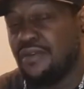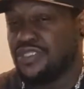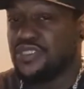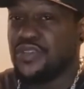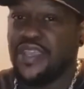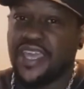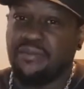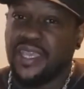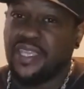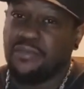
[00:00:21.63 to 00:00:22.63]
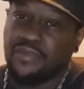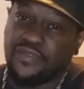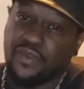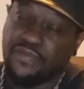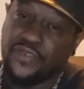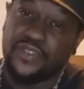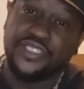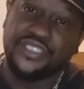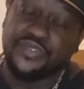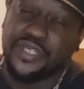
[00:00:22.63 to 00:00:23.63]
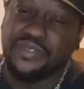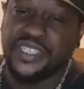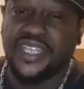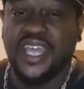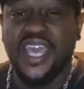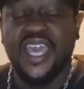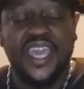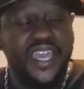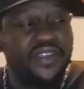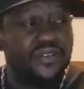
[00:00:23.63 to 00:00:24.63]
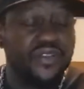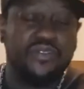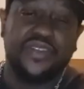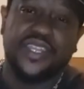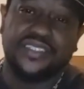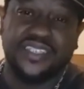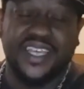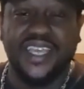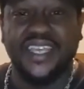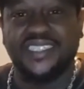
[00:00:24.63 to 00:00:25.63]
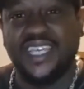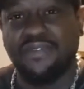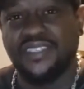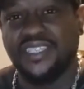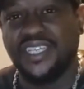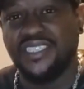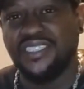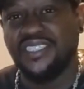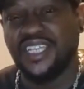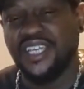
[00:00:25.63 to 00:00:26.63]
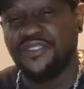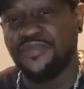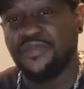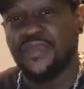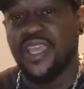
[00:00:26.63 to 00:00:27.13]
I will show you how to make it, but for a full description, head on over there to the Head Savage Kitchen channel.